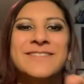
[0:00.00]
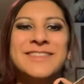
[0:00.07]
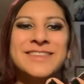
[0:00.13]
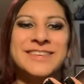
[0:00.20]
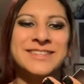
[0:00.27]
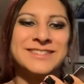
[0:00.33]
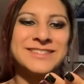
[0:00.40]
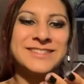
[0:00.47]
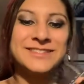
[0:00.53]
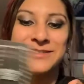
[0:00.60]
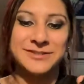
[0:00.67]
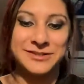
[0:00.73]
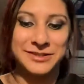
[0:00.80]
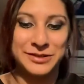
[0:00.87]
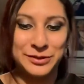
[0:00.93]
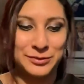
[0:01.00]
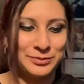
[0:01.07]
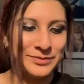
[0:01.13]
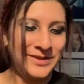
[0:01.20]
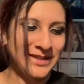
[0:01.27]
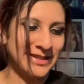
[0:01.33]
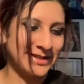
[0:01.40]
these. These are cute
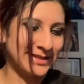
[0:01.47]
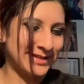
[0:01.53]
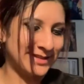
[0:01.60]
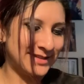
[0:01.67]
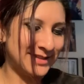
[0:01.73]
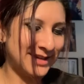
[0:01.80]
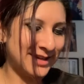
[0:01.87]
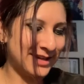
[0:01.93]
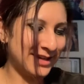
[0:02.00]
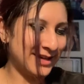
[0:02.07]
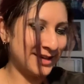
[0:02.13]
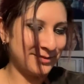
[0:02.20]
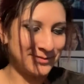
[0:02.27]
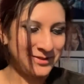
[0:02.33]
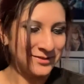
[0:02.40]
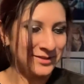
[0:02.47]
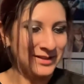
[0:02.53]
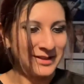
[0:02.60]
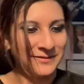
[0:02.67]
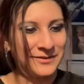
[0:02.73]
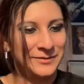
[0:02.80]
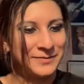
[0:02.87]
pins. I absolutely
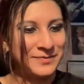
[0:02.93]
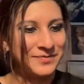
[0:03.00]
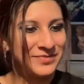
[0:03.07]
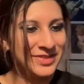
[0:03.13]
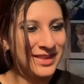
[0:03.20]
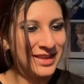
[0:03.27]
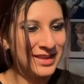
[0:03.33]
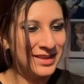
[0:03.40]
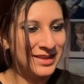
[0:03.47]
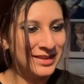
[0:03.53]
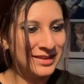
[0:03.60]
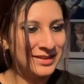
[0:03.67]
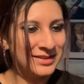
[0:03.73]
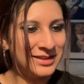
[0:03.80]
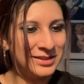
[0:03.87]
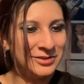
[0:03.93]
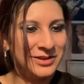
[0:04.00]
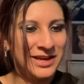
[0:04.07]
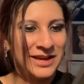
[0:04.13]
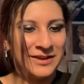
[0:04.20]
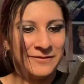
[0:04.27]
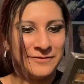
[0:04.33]
love it. Then you
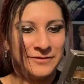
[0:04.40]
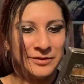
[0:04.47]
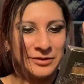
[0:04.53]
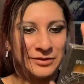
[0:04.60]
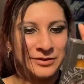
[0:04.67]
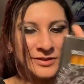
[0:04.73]
have your